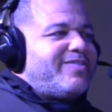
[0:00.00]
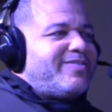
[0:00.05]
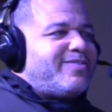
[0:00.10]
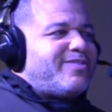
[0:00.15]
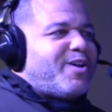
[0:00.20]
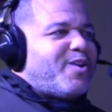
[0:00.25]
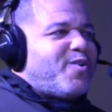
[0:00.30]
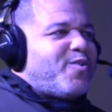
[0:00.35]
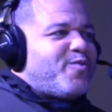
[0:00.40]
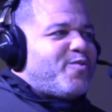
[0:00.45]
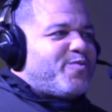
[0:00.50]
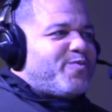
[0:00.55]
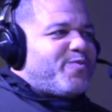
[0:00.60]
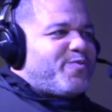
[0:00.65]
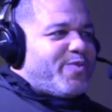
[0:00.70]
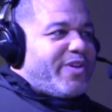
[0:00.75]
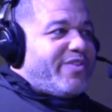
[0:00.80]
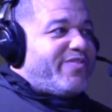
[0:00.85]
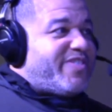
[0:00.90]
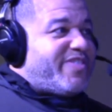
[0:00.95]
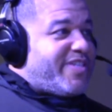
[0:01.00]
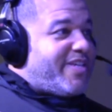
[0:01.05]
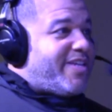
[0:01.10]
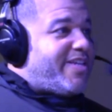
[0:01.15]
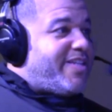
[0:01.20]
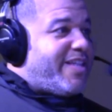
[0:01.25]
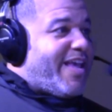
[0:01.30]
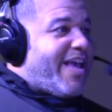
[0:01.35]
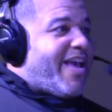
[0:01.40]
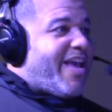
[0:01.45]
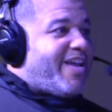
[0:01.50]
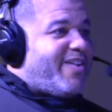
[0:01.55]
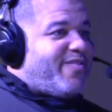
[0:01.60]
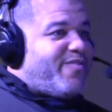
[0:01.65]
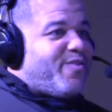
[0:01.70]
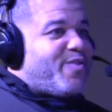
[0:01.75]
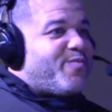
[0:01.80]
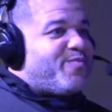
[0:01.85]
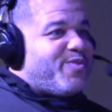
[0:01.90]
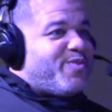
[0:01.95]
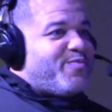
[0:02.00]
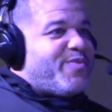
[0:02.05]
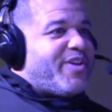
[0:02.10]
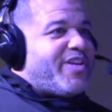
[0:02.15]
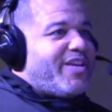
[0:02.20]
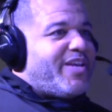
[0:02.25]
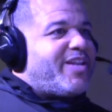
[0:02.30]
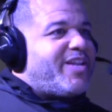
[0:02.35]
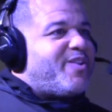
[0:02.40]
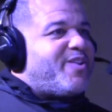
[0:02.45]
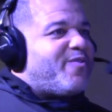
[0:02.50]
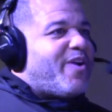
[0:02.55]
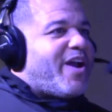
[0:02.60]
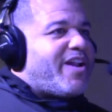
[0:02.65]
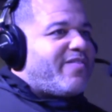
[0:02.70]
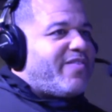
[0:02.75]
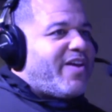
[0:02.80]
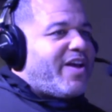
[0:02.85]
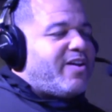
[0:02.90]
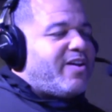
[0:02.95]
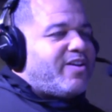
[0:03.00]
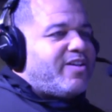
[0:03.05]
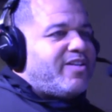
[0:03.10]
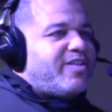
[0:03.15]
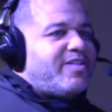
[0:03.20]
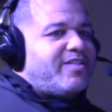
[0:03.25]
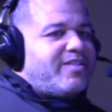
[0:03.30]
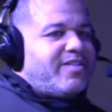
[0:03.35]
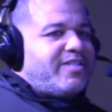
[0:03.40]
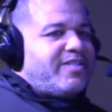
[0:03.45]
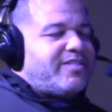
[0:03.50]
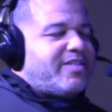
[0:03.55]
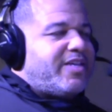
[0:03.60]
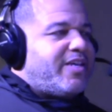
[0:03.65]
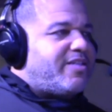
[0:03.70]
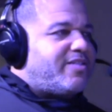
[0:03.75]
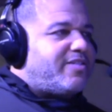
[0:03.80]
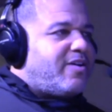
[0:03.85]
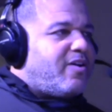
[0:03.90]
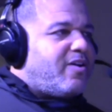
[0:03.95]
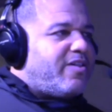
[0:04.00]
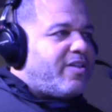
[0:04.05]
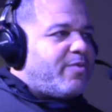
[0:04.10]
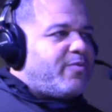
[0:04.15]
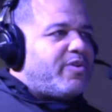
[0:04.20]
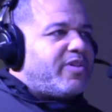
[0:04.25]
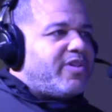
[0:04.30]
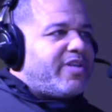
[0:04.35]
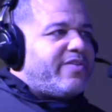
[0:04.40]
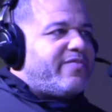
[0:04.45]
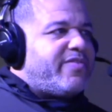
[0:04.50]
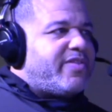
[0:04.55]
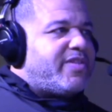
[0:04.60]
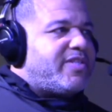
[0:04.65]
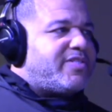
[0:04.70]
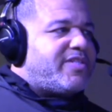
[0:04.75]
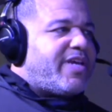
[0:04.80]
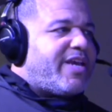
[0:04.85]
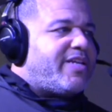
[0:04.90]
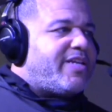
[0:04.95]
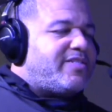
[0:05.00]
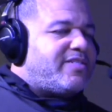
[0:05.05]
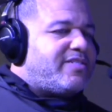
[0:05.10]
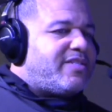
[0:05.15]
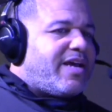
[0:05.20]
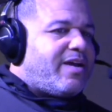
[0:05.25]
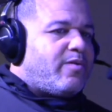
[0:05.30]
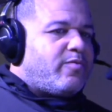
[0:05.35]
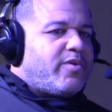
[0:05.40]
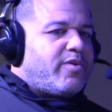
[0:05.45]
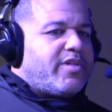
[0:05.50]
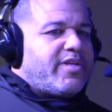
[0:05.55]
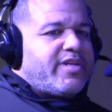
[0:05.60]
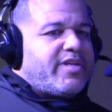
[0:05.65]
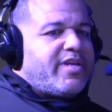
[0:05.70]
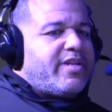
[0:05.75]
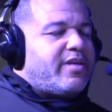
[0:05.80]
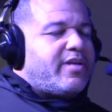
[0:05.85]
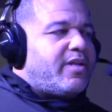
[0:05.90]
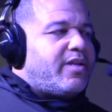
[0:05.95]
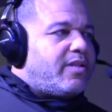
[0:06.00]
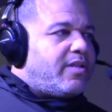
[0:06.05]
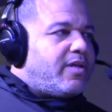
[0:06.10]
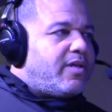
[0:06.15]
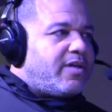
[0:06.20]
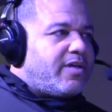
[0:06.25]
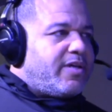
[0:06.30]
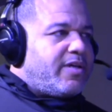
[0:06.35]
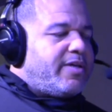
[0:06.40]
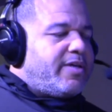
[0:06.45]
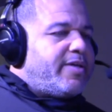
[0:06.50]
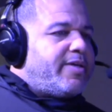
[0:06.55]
So we've seen that from the beginning, right, of how good these kids are that leaving the States and not really getting a look.